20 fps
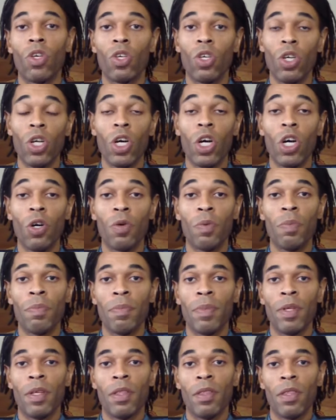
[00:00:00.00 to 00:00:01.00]
You know,
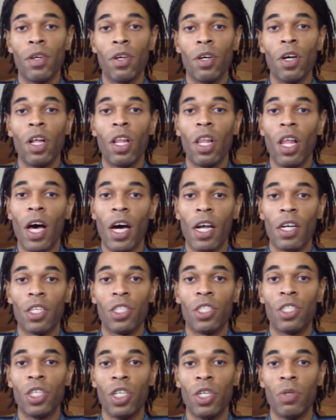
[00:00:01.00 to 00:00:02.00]
there are a lot of
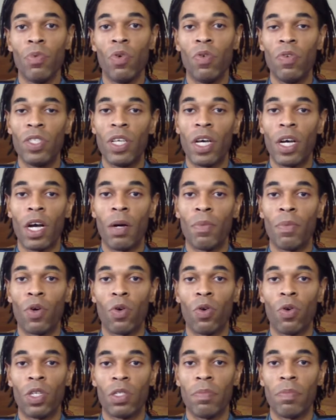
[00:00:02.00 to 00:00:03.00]
shitty movies that come
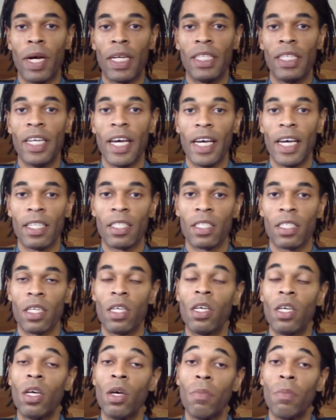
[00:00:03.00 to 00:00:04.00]
across my desk,
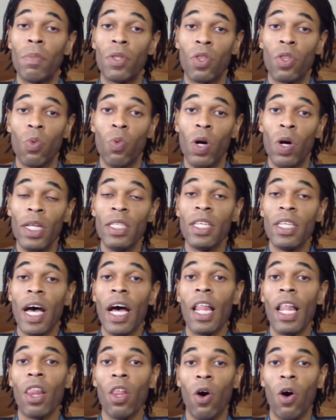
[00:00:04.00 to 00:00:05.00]
but the ones
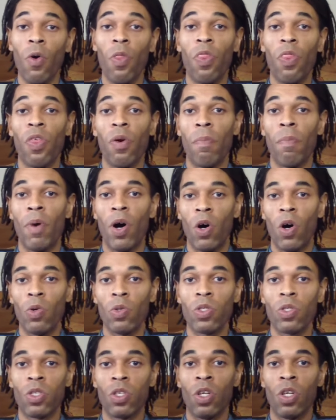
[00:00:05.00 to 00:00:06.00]
I loathe the
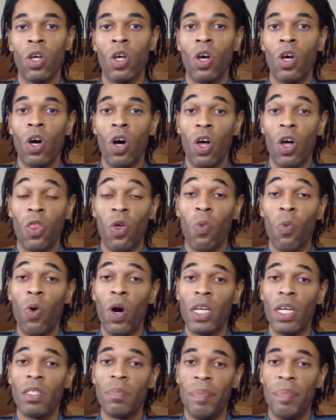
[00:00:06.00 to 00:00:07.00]
most are the
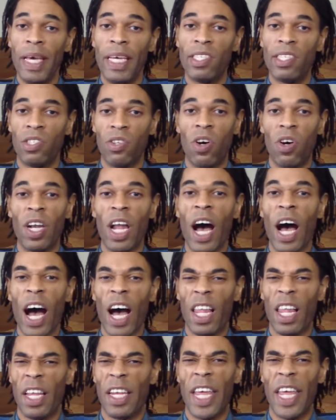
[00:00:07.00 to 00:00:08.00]
ones based on
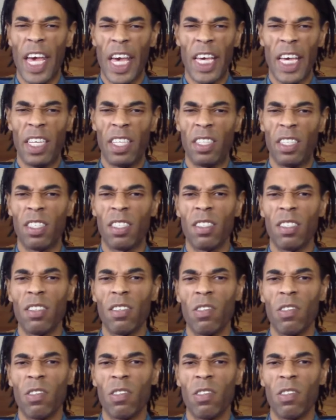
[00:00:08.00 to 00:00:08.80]
holidays.